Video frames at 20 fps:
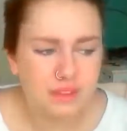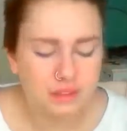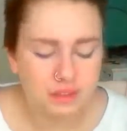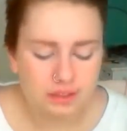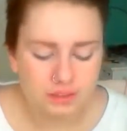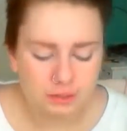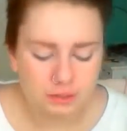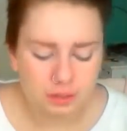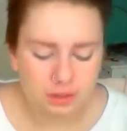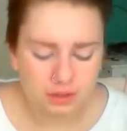
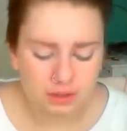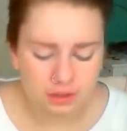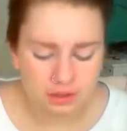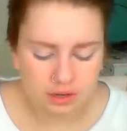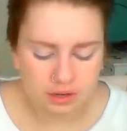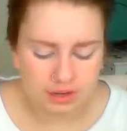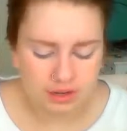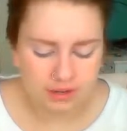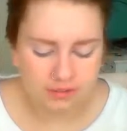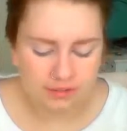This one
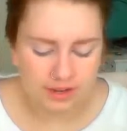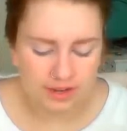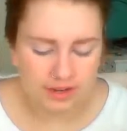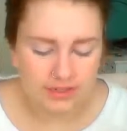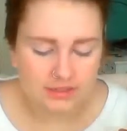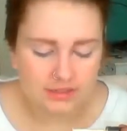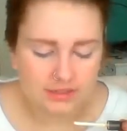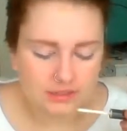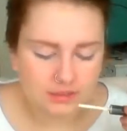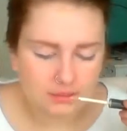kind of
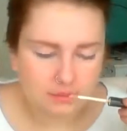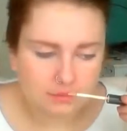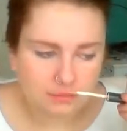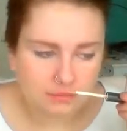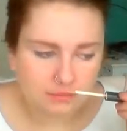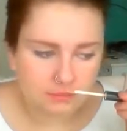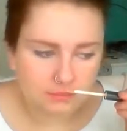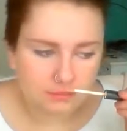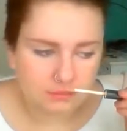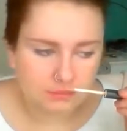has
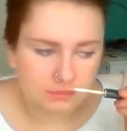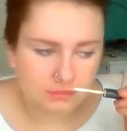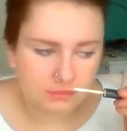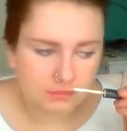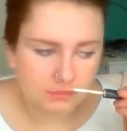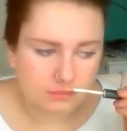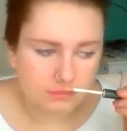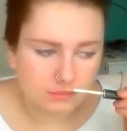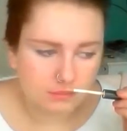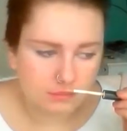
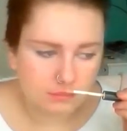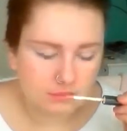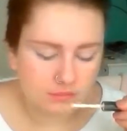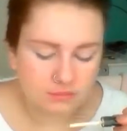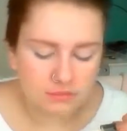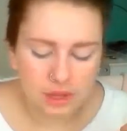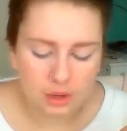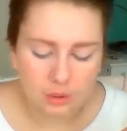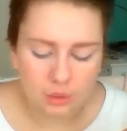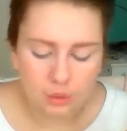
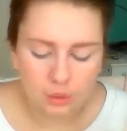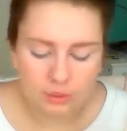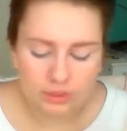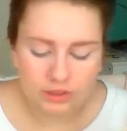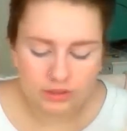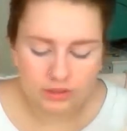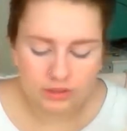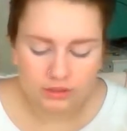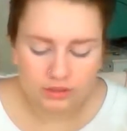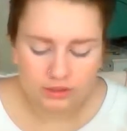a
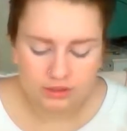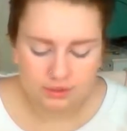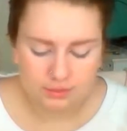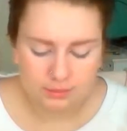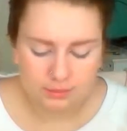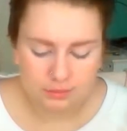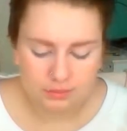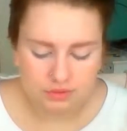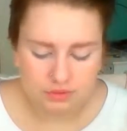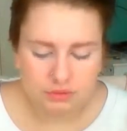weird sort of
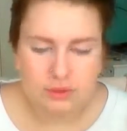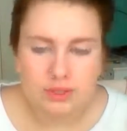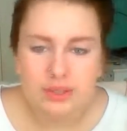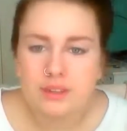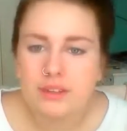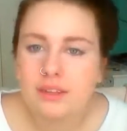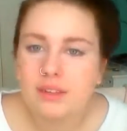smell to it.